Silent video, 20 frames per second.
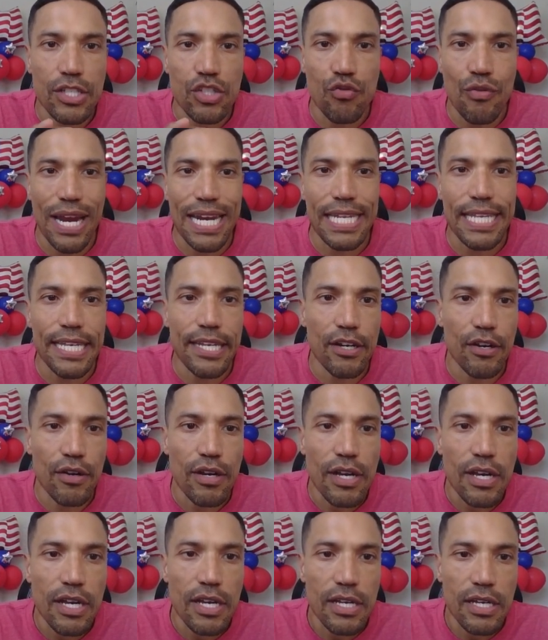It's right here.
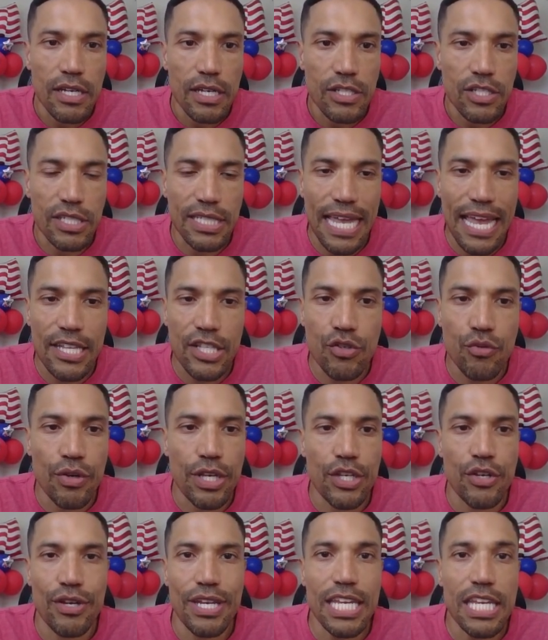Just enter
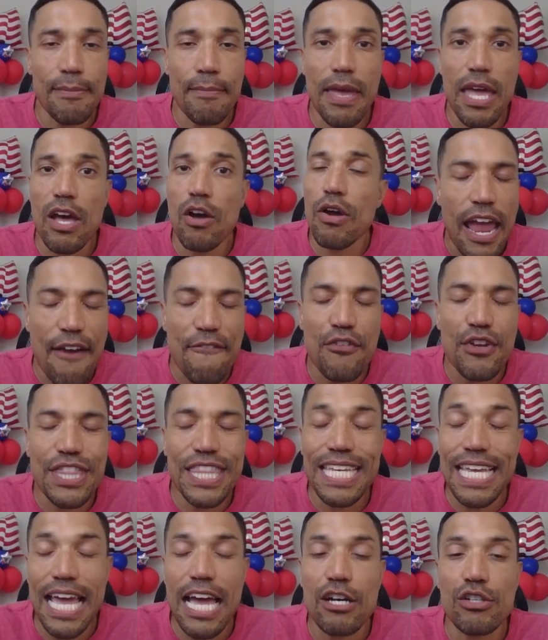in your email.
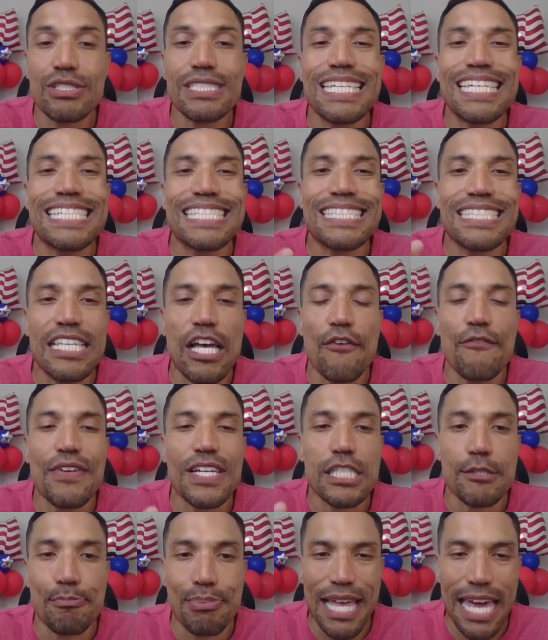Everything else is
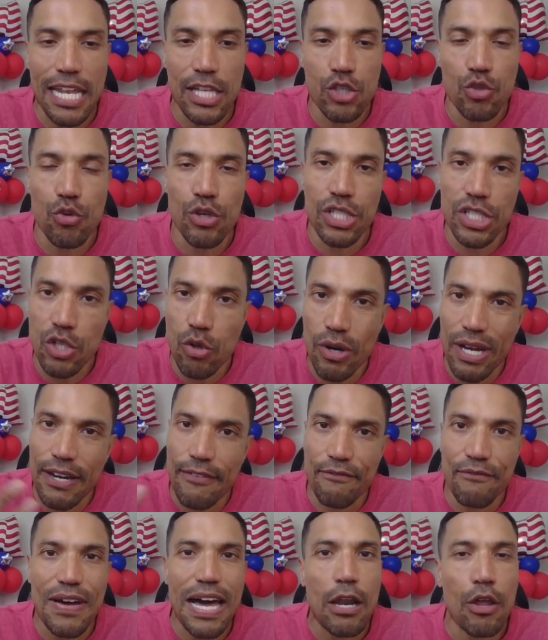self-explanatory. Just go ahead
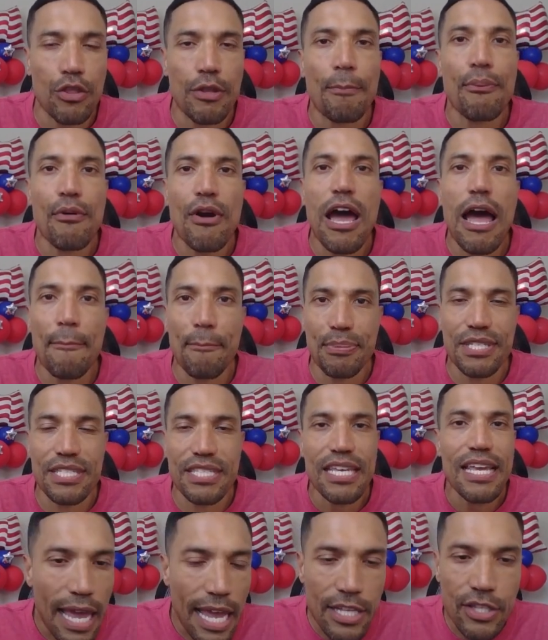and follow the
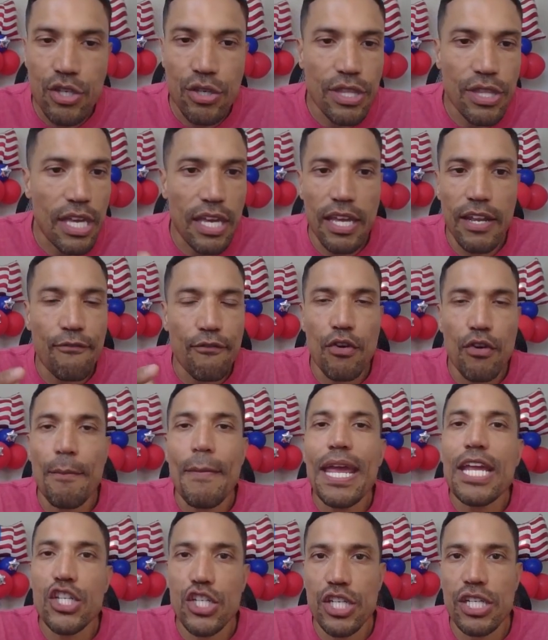prompts. Enter the
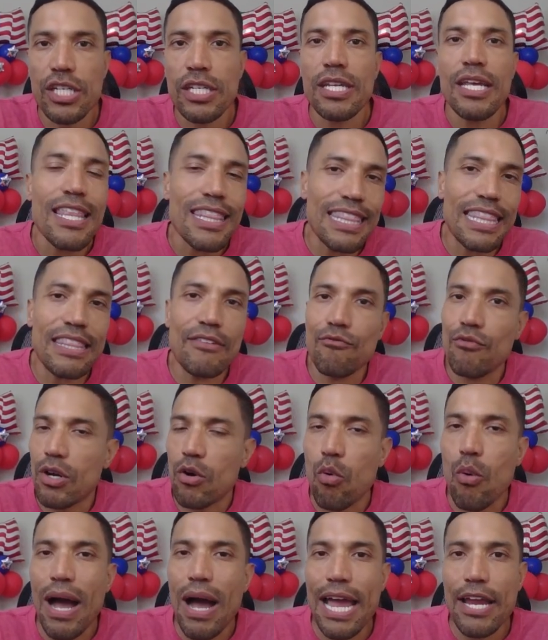information
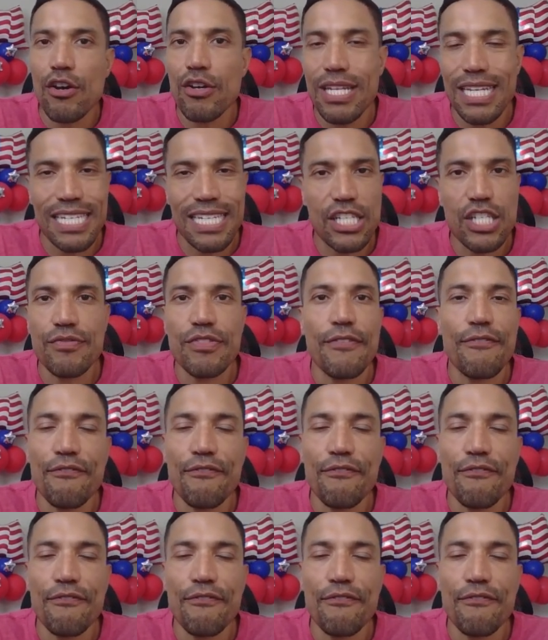required in each of the